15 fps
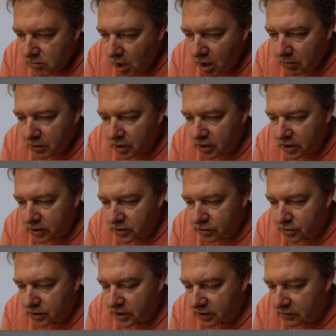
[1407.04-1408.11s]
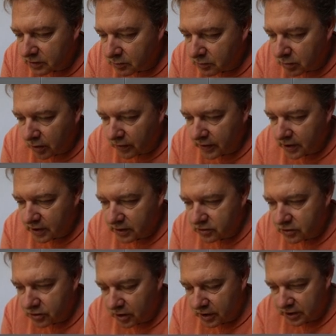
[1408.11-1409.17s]
I'm not going to even bother
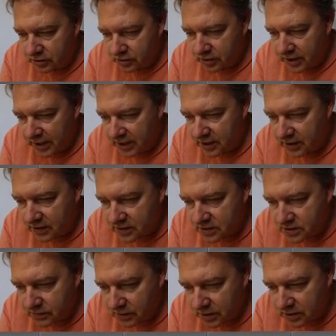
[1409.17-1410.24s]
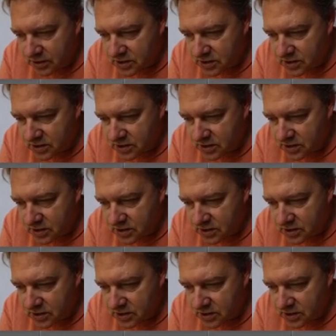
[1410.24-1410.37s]
trying to edit this one.